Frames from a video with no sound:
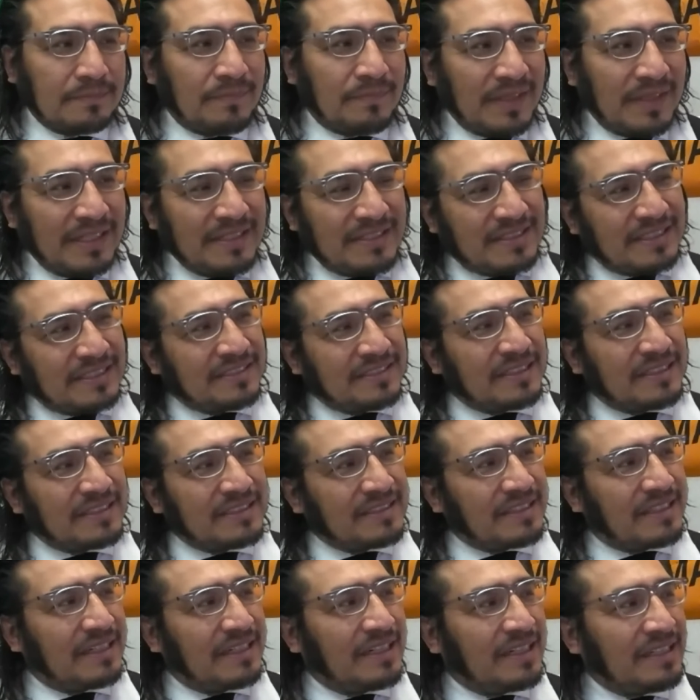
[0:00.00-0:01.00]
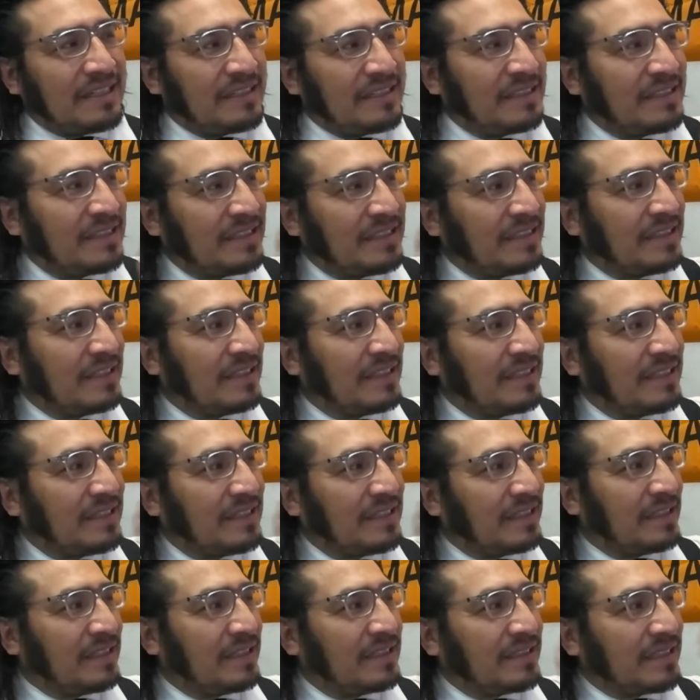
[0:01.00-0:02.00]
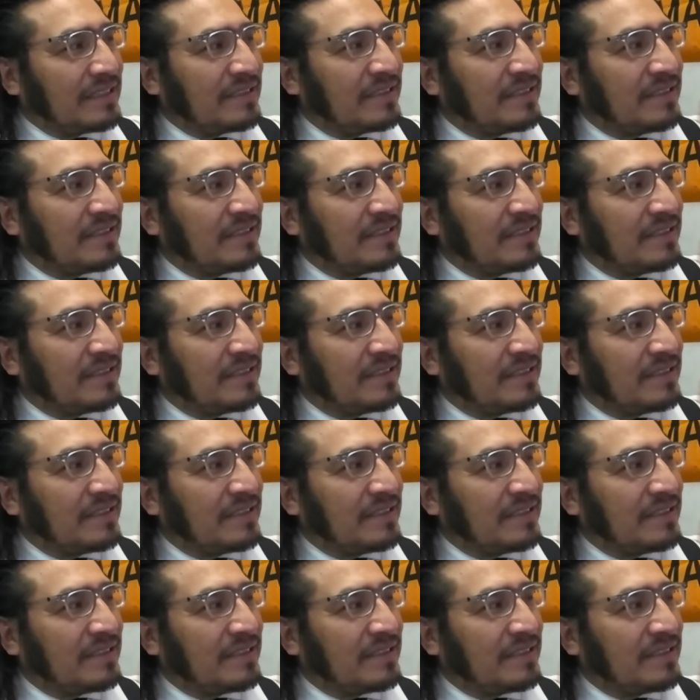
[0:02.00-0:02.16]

It's just such a, the